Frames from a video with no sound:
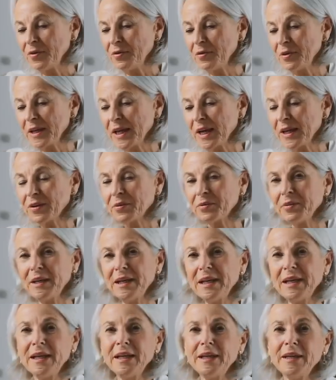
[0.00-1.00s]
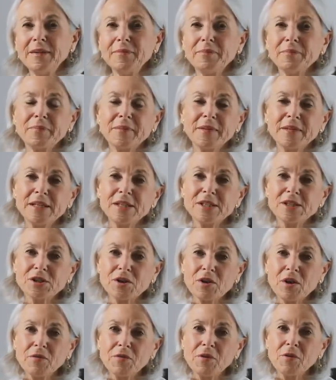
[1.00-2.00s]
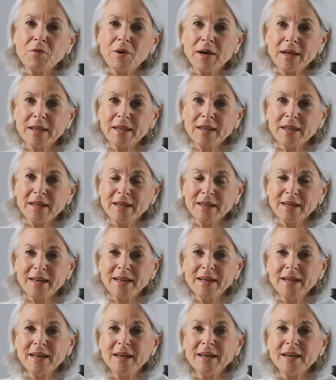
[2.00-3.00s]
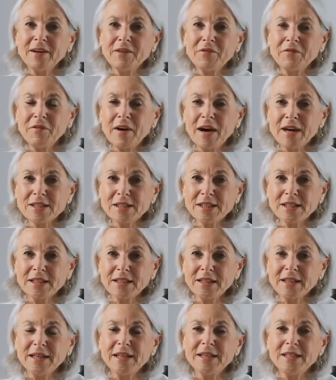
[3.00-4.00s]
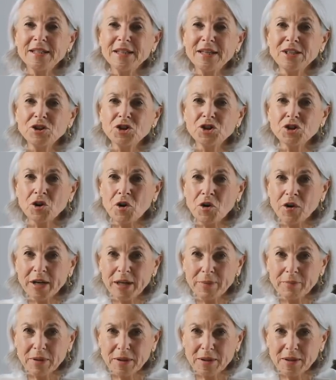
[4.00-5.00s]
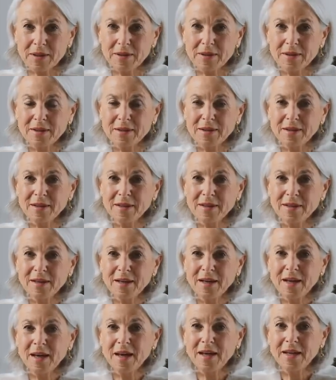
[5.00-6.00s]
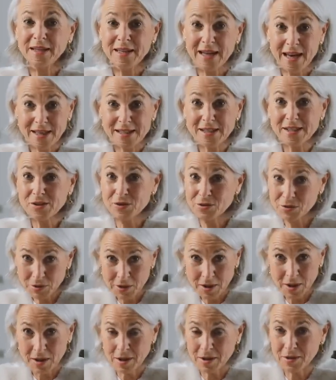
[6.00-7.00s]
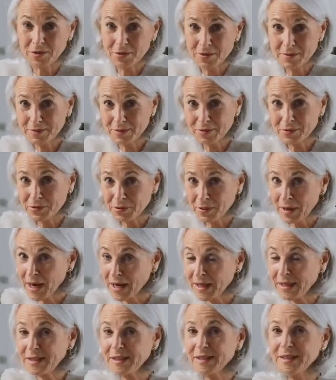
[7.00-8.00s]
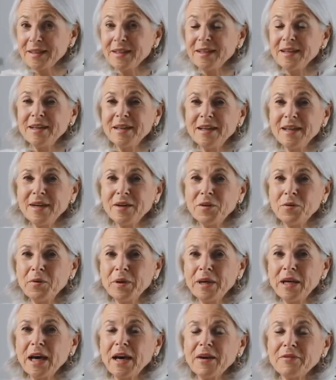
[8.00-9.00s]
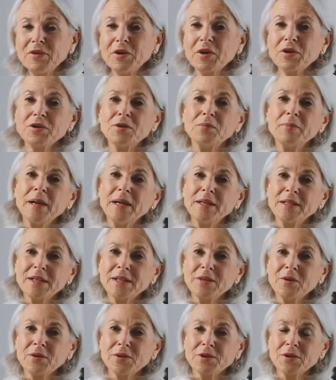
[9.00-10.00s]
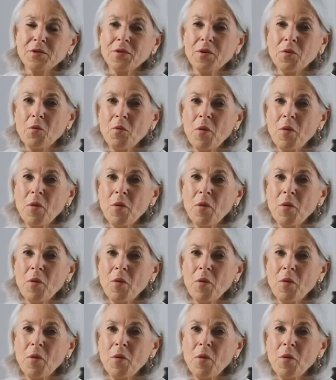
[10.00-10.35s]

you can really discover one thing: fasting is enjoyable. Yes, you heard right. We have documented also the